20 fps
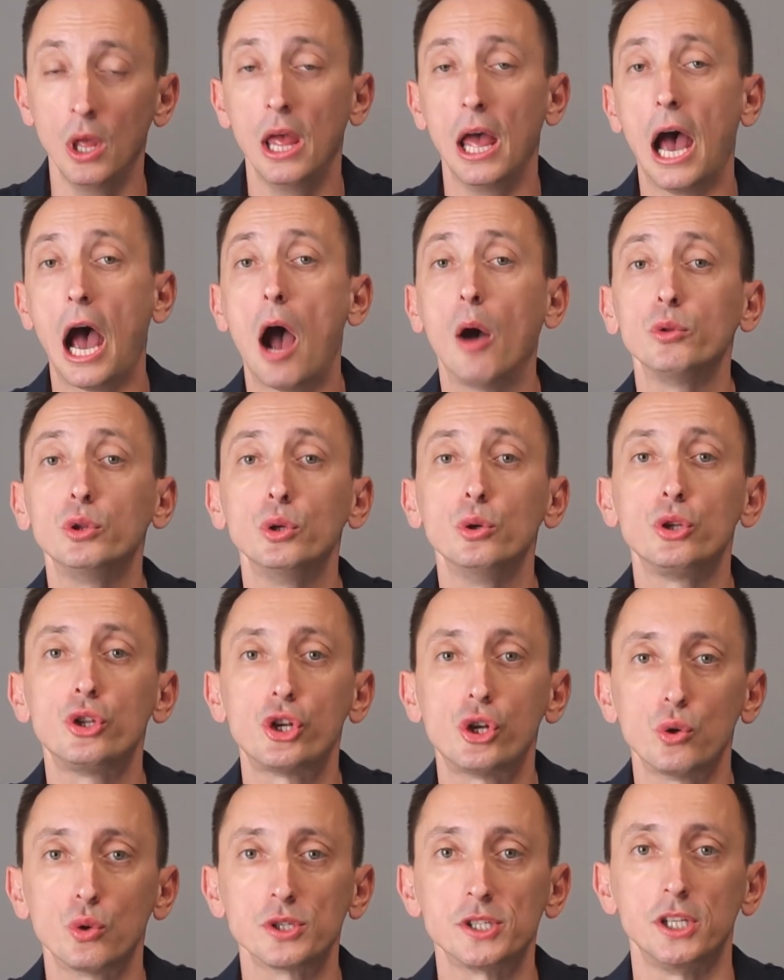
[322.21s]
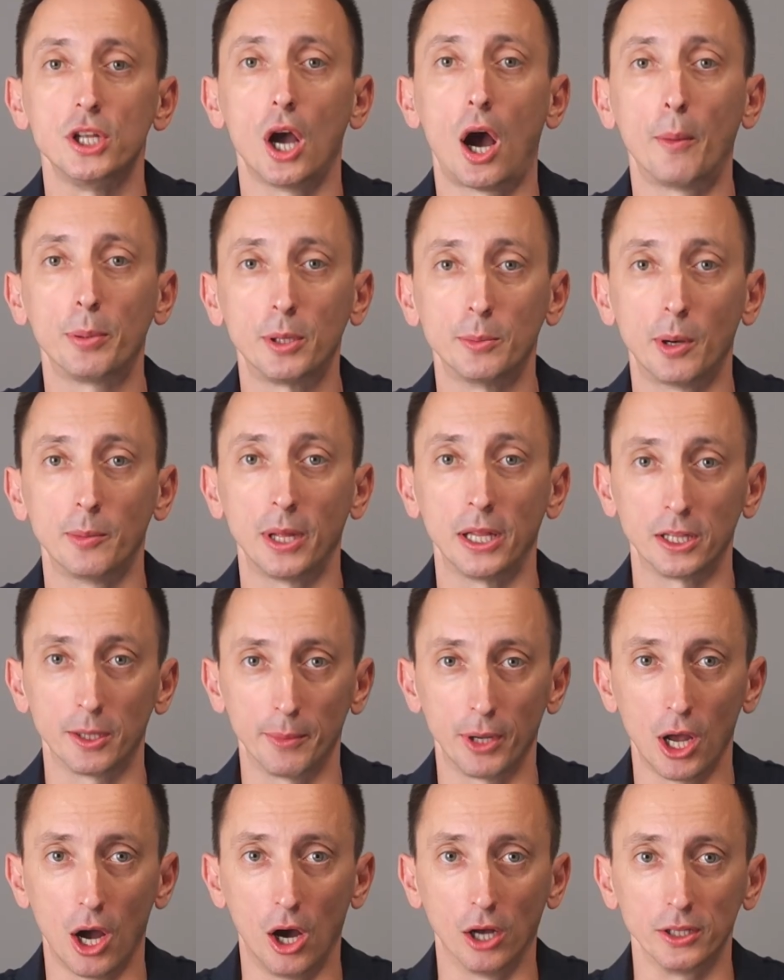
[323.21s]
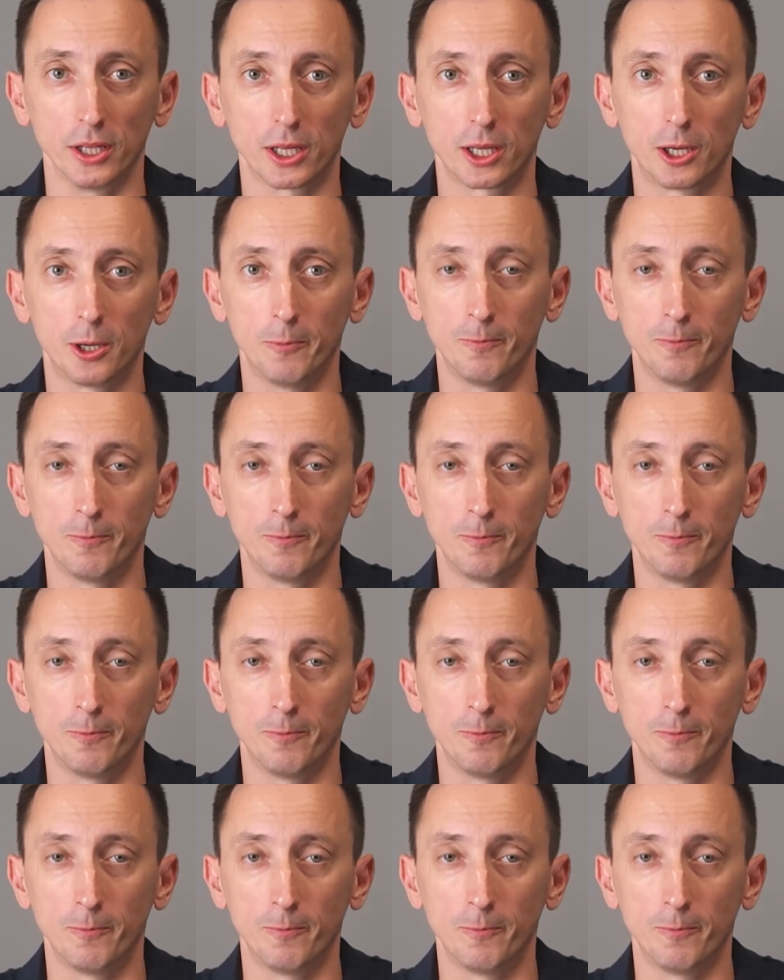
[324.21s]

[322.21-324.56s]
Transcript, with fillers: How do you choose the optimum antibiotic?